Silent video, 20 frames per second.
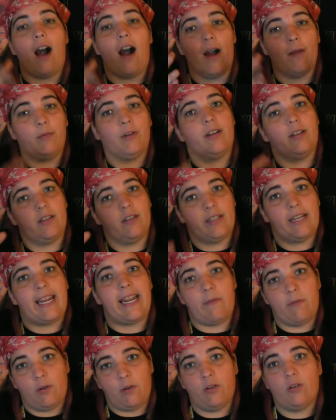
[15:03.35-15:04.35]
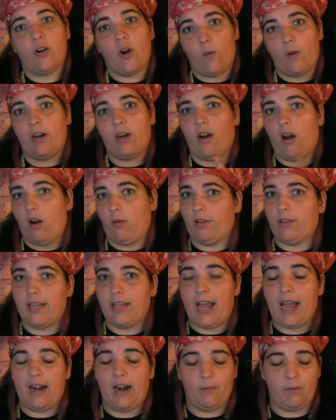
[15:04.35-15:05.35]
I'm going to keep going on with
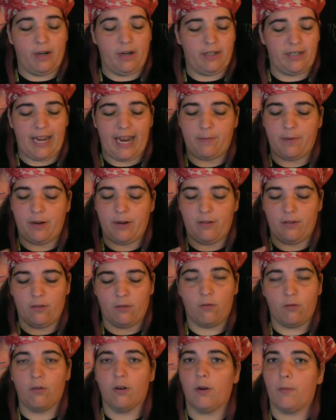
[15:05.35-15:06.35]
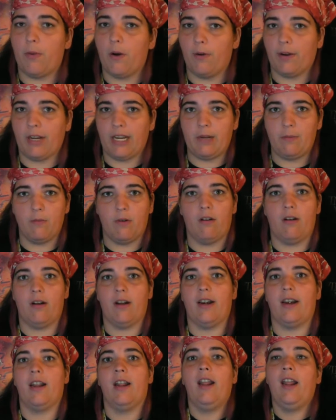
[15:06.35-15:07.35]
that. I'm going to debut the horror
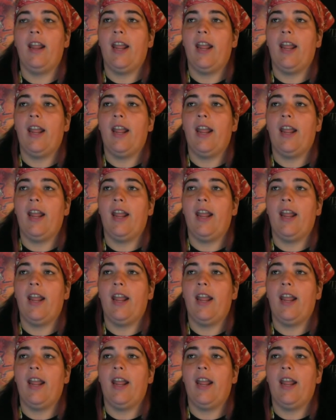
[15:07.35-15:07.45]
Pokemon,